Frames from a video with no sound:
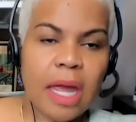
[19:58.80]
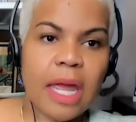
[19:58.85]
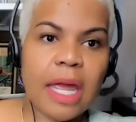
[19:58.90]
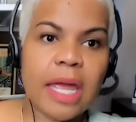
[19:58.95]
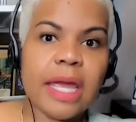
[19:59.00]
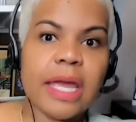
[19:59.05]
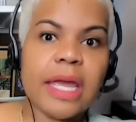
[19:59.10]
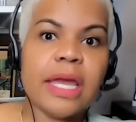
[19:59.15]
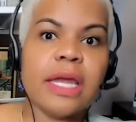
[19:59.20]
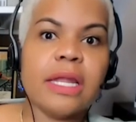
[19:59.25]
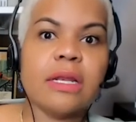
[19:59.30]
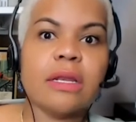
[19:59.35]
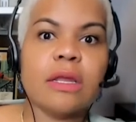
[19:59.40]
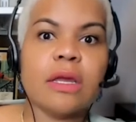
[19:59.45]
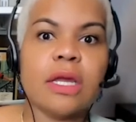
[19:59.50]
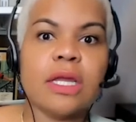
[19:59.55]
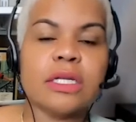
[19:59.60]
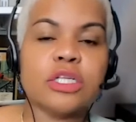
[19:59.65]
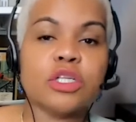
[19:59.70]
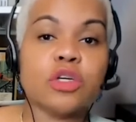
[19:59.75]
And,
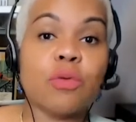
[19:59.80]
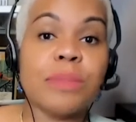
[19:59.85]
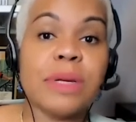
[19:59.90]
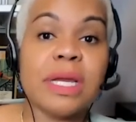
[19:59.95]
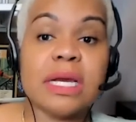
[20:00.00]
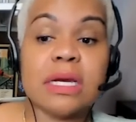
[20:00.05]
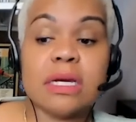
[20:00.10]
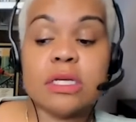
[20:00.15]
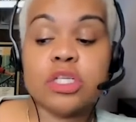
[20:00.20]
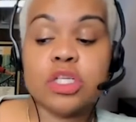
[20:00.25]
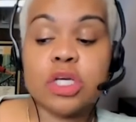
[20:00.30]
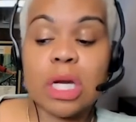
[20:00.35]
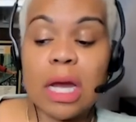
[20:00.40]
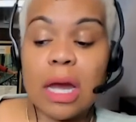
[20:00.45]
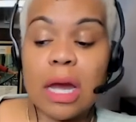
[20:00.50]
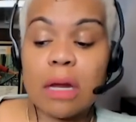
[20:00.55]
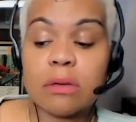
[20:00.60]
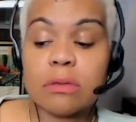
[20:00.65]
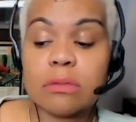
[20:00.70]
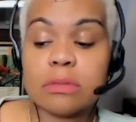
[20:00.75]
and so because
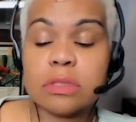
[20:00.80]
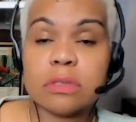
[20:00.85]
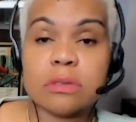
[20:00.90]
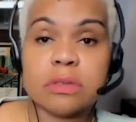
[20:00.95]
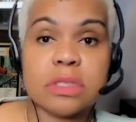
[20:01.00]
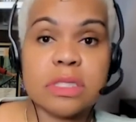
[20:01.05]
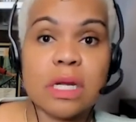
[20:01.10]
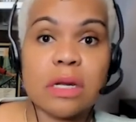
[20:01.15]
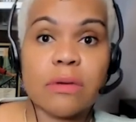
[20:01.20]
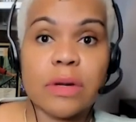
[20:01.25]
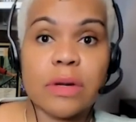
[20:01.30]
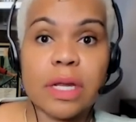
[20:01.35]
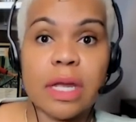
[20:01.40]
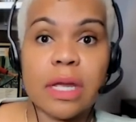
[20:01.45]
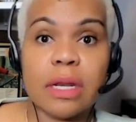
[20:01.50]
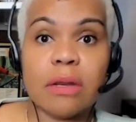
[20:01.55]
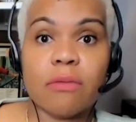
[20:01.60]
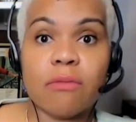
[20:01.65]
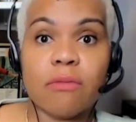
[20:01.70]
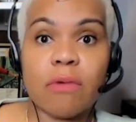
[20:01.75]
Chicago is so
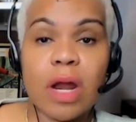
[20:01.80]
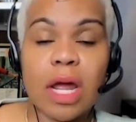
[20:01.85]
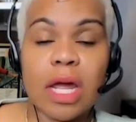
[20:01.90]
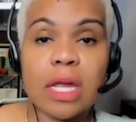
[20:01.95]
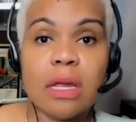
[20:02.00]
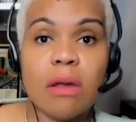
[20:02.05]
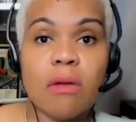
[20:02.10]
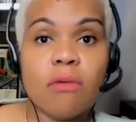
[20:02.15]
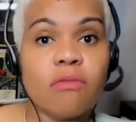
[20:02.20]
segregated, right?